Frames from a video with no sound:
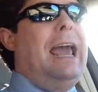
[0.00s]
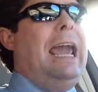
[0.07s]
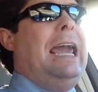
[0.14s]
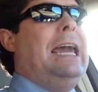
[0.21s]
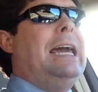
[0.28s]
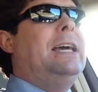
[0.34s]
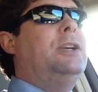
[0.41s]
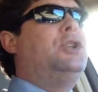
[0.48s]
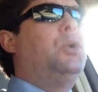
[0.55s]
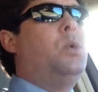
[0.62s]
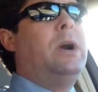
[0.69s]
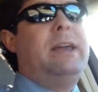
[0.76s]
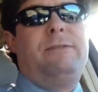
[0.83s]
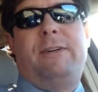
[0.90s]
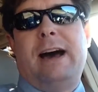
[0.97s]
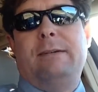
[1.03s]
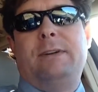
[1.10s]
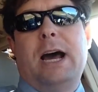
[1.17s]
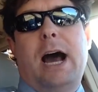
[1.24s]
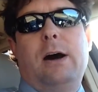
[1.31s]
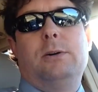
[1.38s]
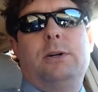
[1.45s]
and
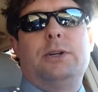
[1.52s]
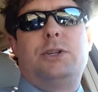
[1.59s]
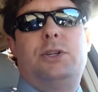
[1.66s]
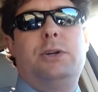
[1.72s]
$25